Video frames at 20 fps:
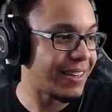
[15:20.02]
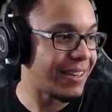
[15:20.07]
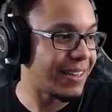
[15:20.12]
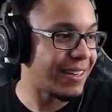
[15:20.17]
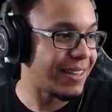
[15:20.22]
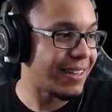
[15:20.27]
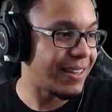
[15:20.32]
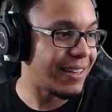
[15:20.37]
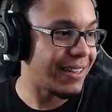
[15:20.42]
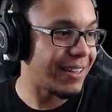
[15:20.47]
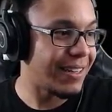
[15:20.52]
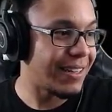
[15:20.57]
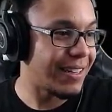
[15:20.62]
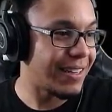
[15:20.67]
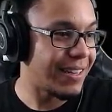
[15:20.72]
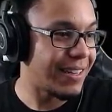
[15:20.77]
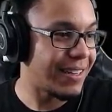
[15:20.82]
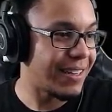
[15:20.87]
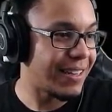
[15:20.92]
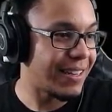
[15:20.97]

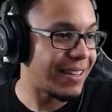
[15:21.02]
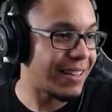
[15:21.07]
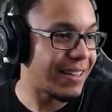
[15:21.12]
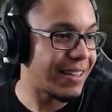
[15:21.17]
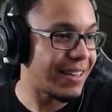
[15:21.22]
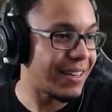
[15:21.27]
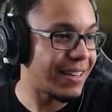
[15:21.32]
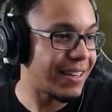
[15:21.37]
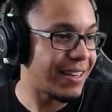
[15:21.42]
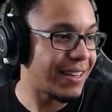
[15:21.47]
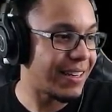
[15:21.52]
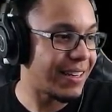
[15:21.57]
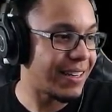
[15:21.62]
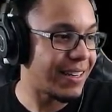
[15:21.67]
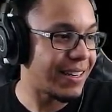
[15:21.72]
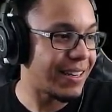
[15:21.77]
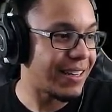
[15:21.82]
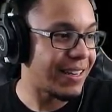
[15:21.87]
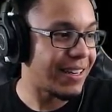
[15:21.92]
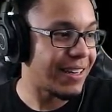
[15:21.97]

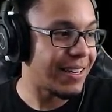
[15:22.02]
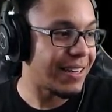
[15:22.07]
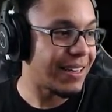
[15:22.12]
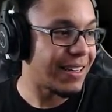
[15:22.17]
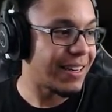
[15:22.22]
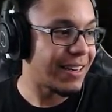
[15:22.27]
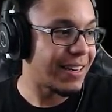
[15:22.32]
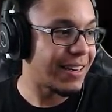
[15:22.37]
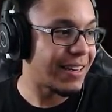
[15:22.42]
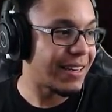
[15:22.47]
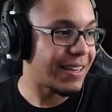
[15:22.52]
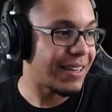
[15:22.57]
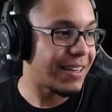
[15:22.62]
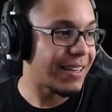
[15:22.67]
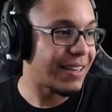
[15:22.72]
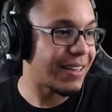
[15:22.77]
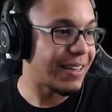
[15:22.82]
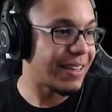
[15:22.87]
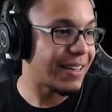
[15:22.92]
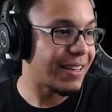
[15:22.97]

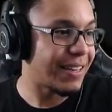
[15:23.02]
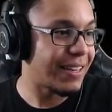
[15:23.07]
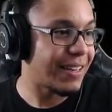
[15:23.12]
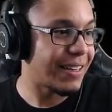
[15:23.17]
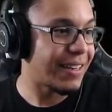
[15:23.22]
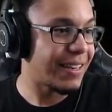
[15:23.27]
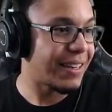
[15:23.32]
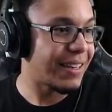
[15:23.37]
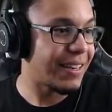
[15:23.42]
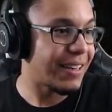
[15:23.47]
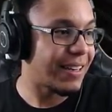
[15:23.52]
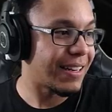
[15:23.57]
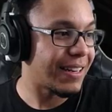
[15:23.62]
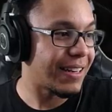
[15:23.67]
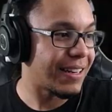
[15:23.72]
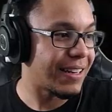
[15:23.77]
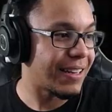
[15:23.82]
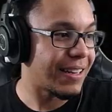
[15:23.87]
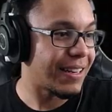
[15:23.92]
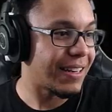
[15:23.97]

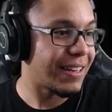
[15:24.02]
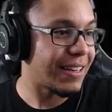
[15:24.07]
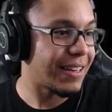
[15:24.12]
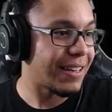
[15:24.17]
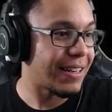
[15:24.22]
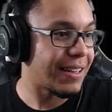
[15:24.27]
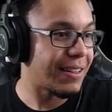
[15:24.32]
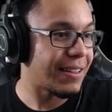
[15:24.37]
Nobody speaks.